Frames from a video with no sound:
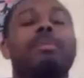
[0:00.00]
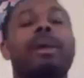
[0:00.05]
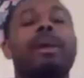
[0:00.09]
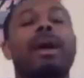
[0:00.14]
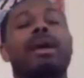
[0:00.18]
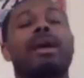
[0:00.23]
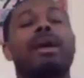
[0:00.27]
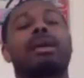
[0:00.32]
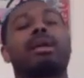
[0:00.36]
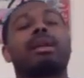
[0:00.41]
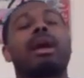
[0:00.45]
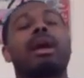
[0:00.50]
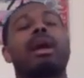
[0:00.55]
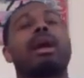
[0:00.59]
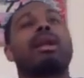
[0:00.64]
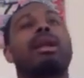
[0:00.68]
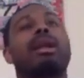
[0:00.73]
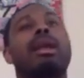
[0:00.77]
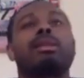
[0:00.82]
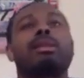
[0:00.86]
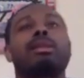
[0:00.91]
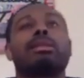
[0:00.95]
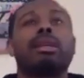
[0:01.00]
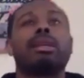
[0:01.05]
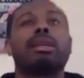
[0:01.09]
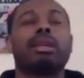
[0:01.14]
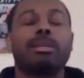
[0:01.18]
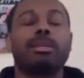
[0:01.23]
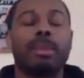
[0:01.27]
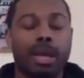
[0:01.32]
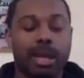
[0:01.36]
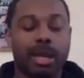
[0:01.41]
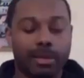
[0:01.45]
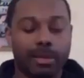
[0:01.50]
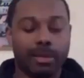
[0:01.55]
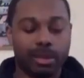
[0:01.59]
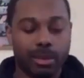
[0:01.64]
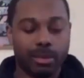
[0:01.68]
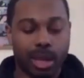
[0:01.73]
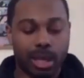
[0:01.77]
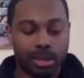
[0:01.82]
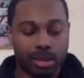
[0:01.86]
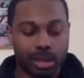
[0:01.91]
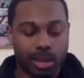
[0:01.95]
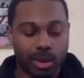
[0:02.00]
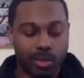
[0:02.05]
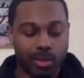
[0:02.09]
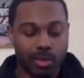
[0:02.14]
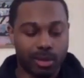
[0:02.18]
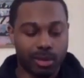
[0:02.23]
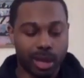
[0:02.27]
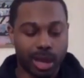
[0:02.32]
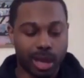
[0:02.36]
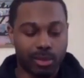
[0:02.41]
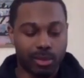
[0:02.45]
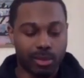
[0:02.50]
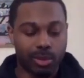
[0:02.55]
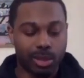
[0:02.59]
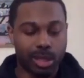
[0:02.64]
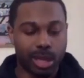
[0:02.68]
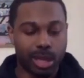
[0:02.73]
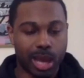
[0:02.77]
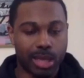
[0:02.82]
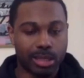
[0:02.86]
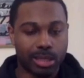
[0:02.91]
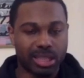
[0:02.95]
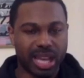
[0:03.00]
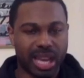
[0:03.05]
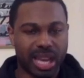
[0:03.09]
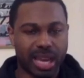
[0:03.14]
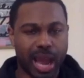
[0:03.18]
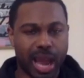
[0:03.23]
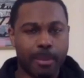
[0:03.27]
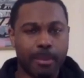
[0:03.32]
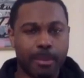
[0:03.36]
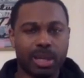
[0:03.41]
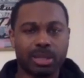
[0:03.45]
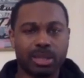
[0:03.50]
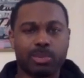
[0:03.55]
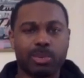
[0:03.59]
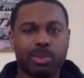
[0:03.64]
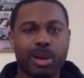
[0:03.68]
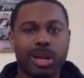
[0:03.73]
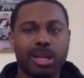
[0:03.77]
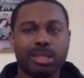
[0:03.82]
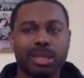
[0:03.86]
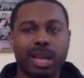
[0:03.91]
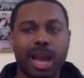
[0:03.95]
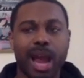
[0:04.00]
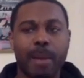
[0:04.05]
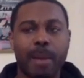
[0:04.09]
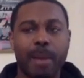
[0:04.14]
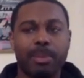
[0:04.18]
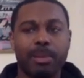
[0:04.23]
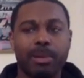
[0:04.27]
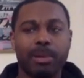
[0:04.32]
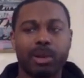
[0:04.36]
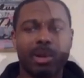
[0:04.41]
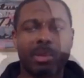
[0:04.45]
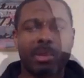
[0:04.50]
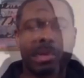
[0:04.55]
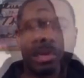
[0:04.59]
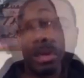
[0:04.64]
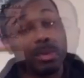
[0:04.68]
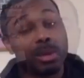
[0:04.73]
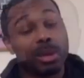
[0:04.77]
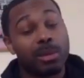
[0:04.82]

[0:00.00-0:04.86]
back and I and I think about everything myself and realize like how much pressure I put on, Shomi.